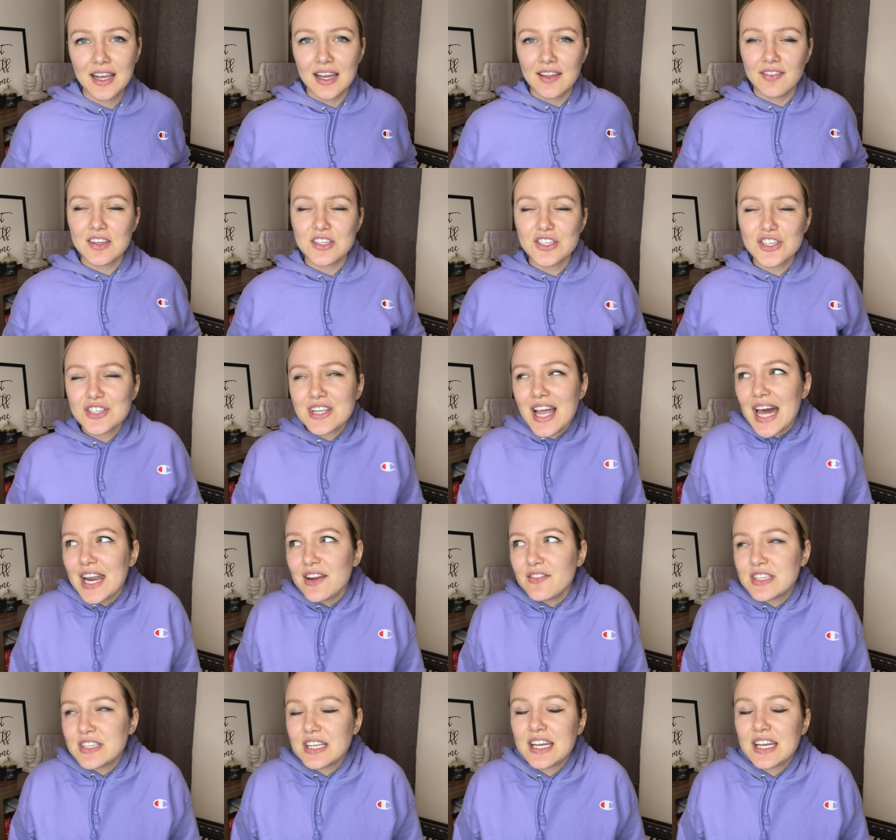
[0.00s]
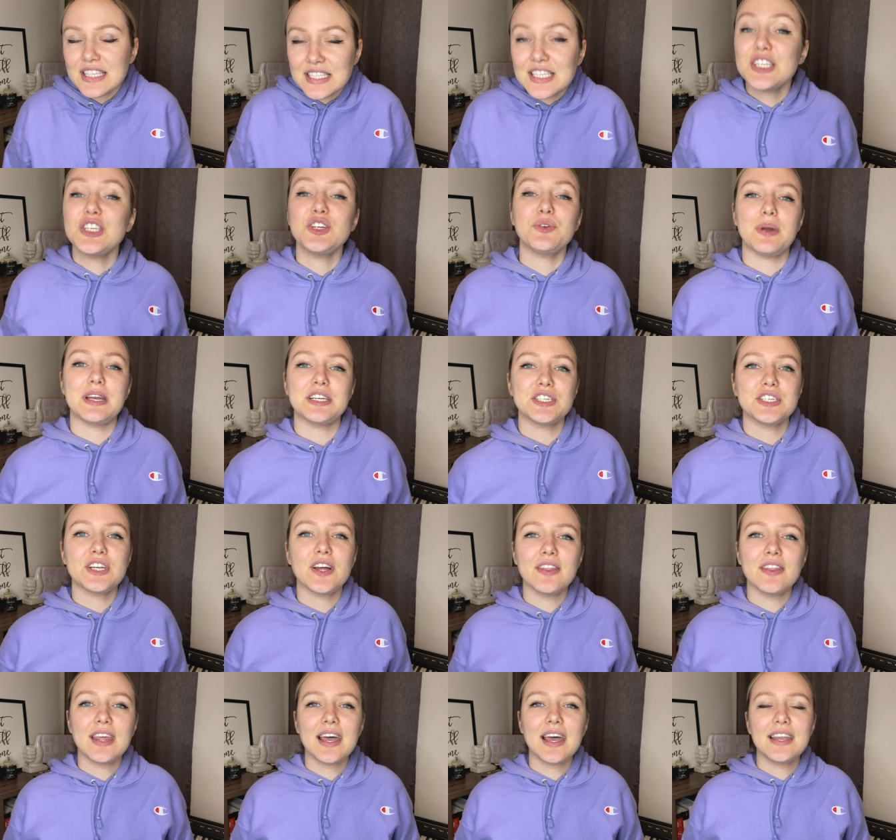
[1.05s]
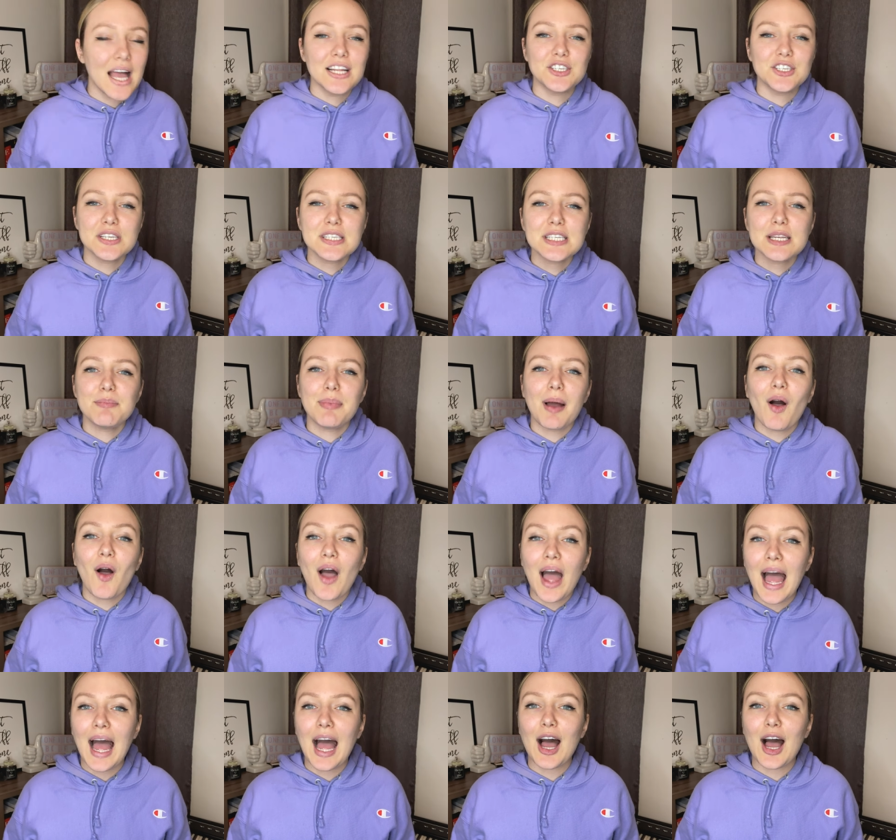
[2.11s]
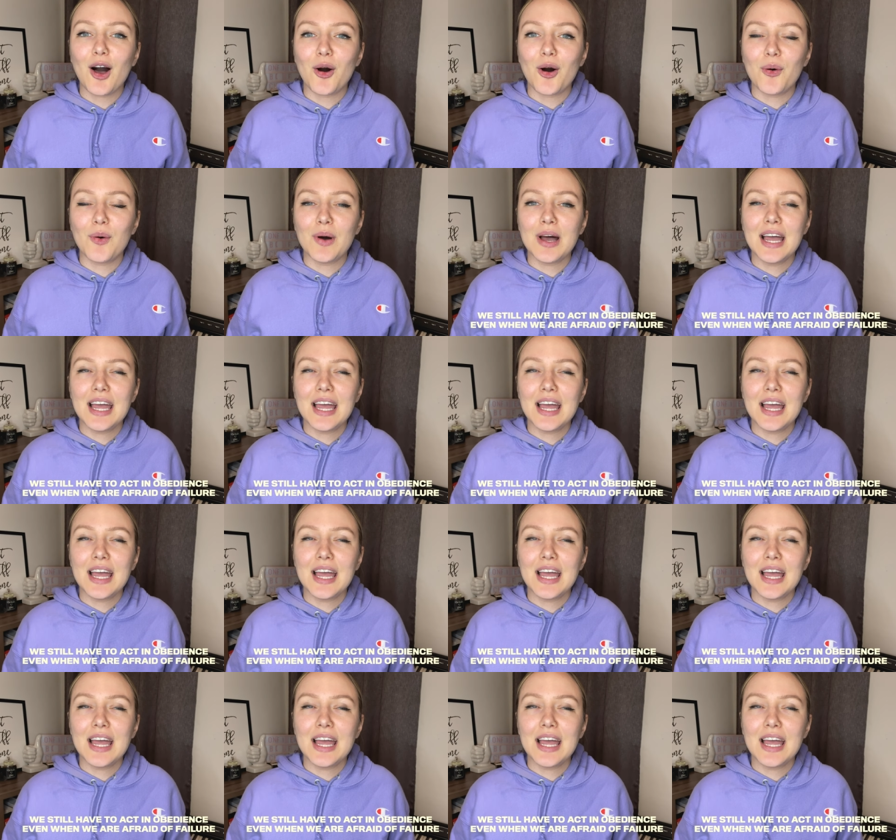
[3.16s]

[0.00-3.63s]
This is kind of a continuation on that, just about how